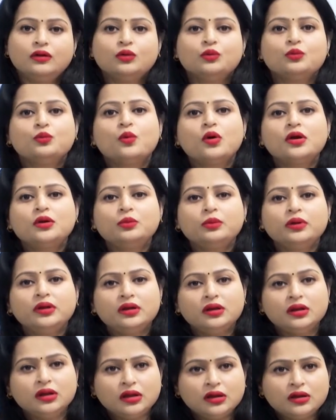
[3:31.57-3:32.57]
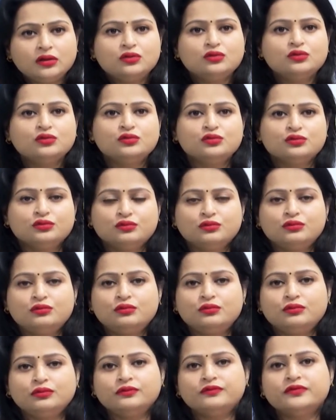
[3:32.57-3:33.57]
So, what we need to do
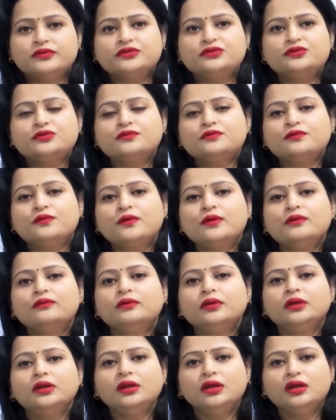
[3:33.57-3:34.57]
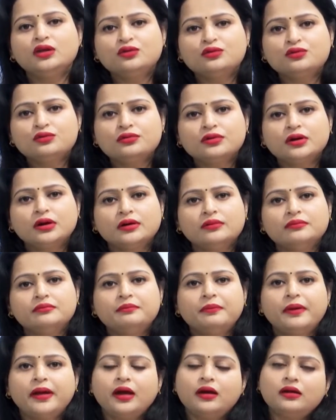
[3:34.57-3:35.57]
first of all we need to
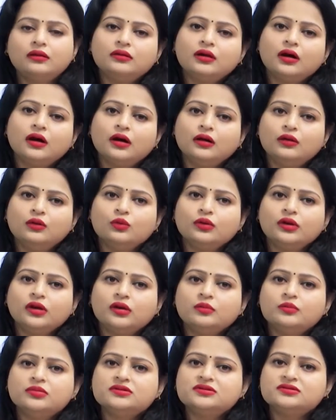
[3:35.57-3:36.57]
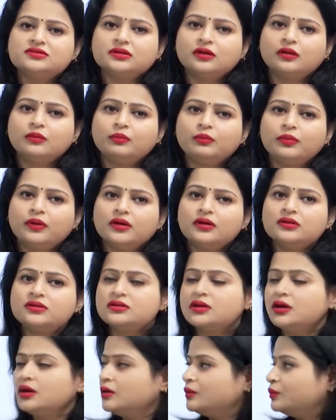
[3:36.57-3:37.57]
compare the allocable
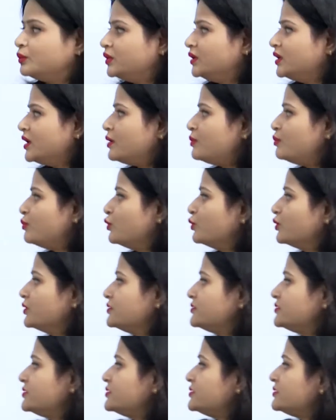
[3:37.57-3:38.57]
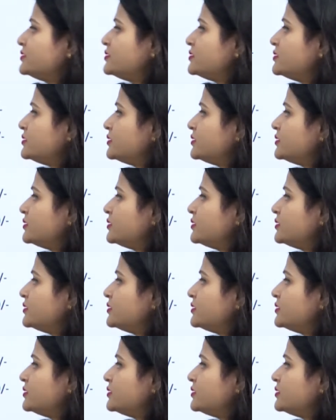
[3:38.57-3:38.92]
surplus with our bonuses